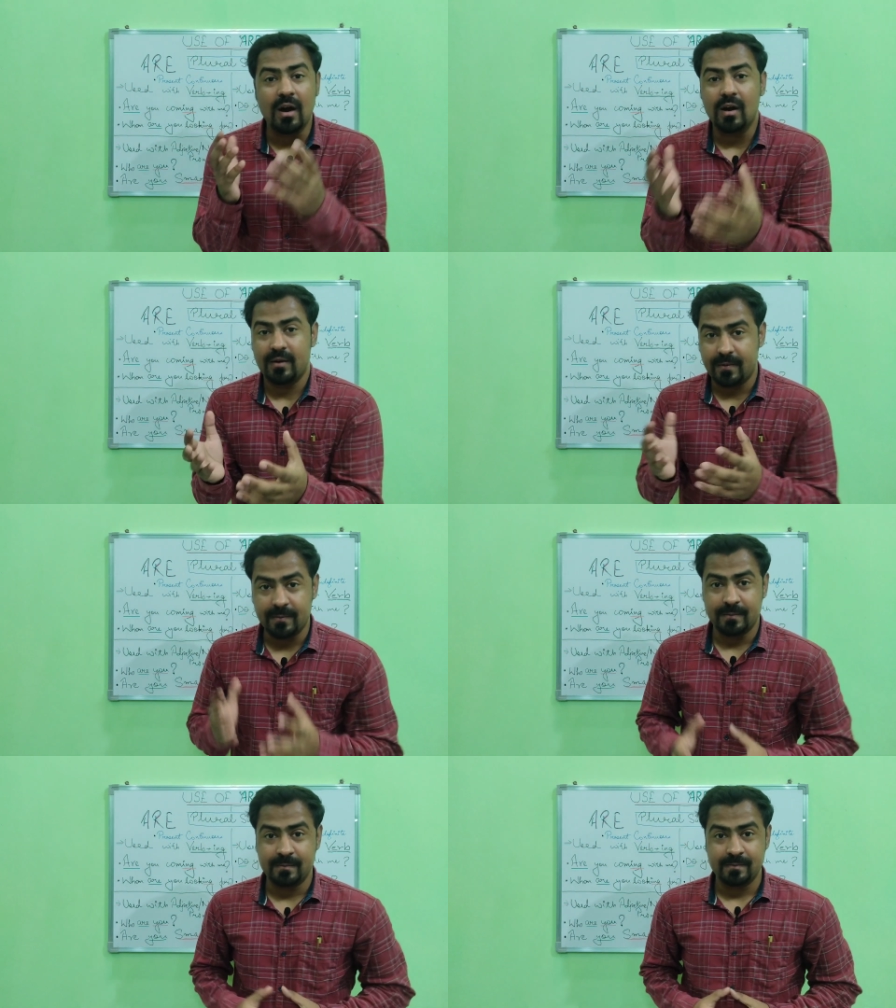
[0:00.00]
are.
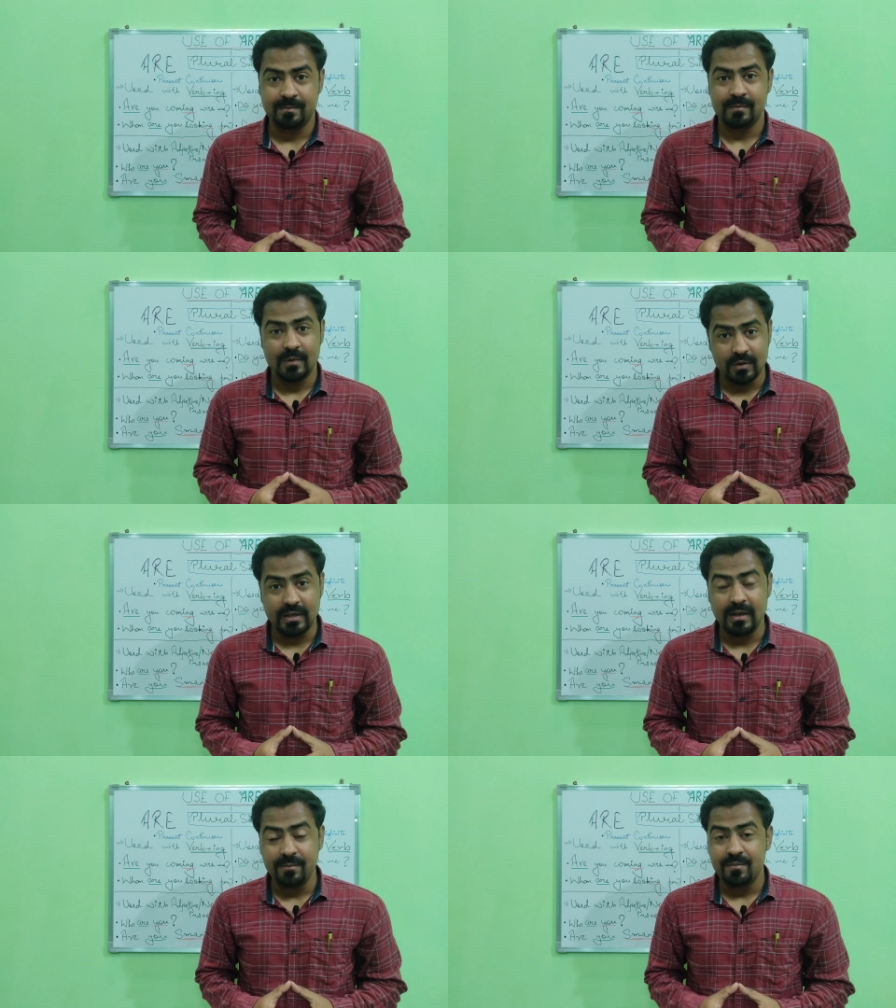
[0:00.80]

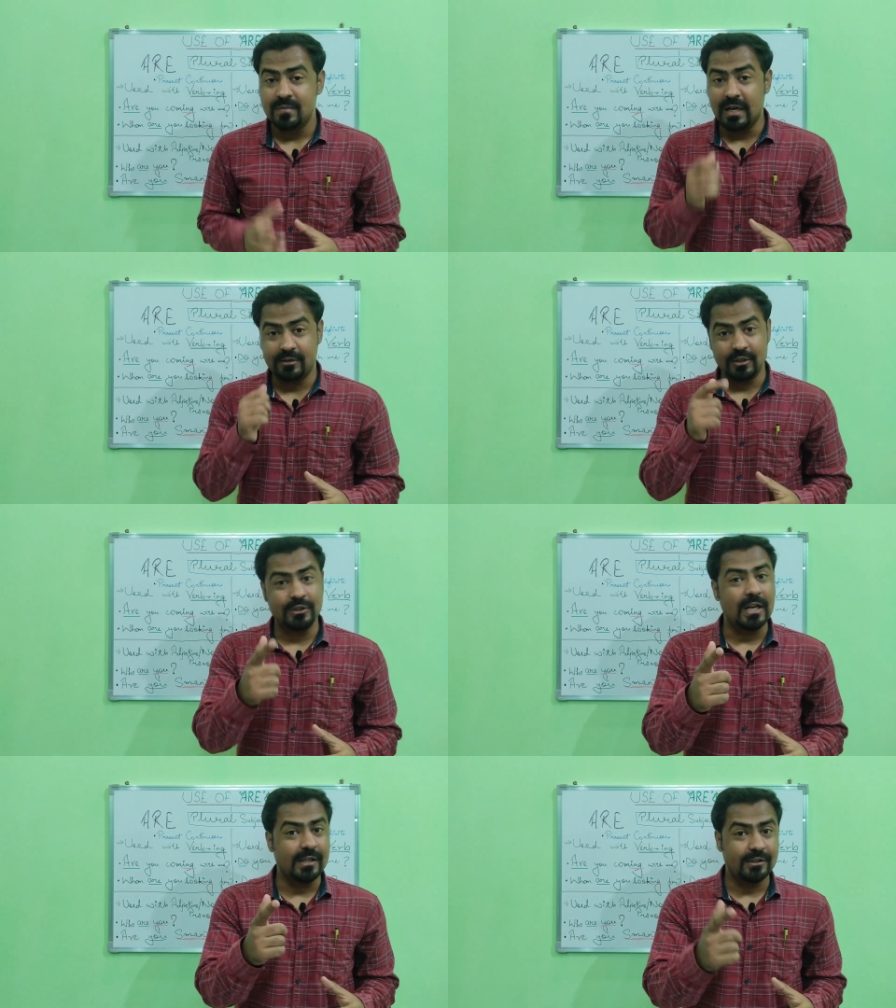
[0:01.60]
Okay, that's a
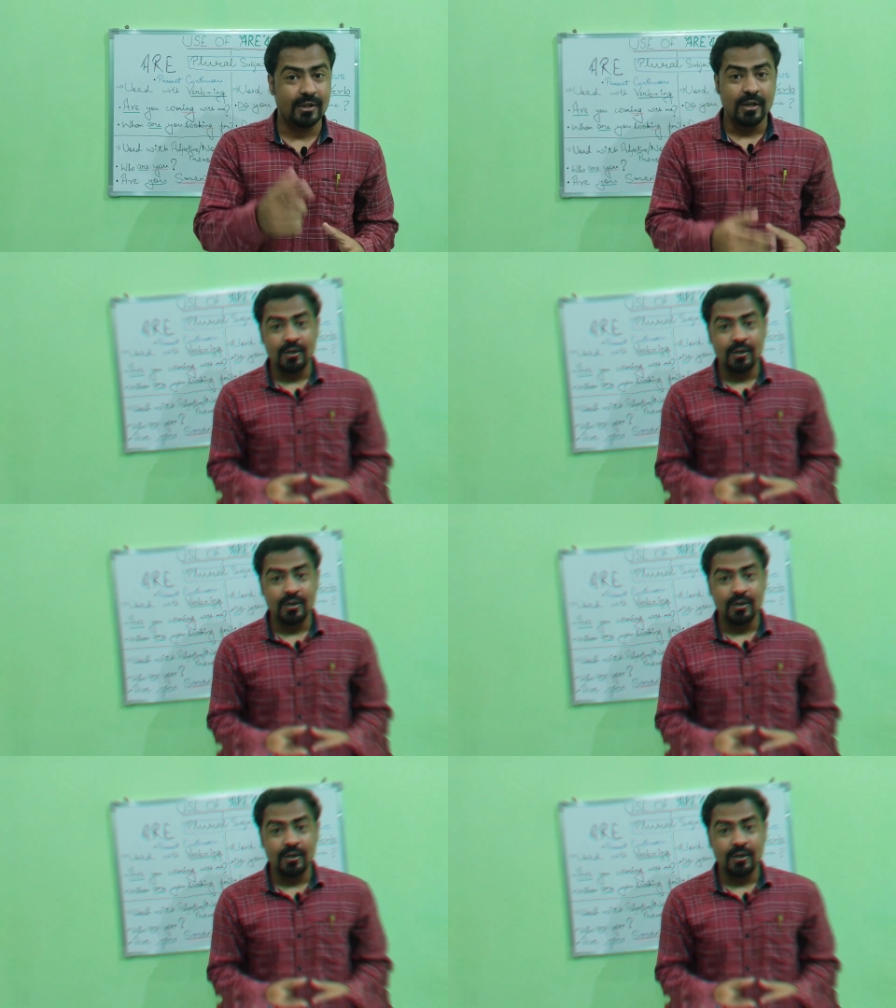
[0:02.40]
challenge.